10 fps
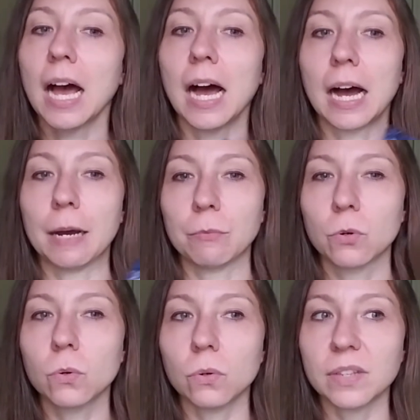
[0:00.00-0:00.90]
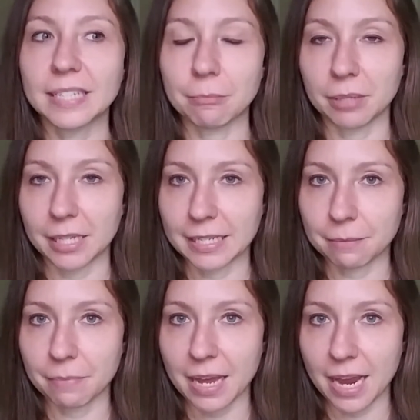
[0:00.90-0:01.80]
Um, Google the
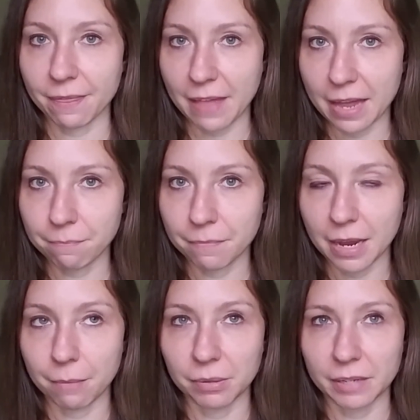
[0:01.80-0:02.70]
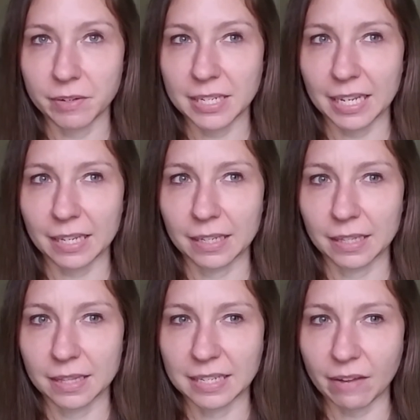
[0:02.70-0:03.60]
symbolism behind them. I believe it's like
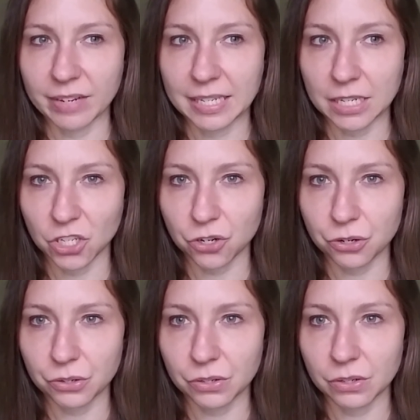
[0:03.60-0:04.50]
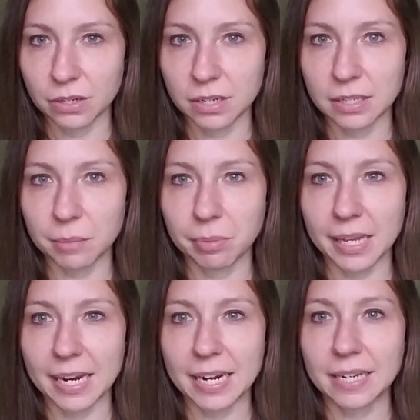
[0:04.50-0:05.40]
the Seven Sisters is the
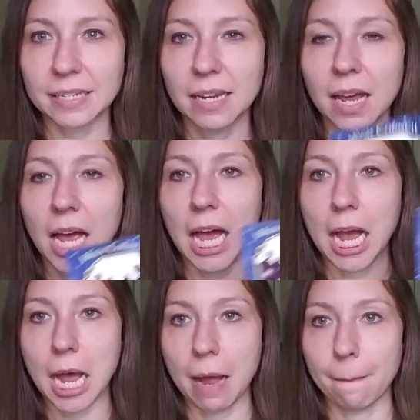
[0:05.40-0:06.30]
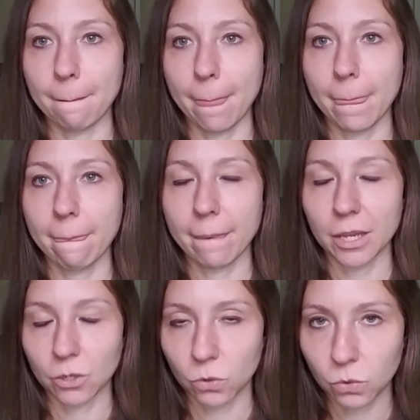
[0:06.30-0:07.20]
Pleiades. Um,
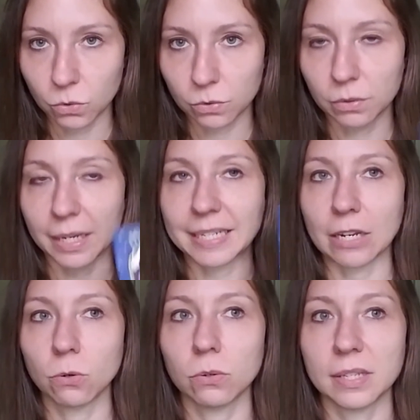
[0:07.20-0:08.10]
like I said, Google the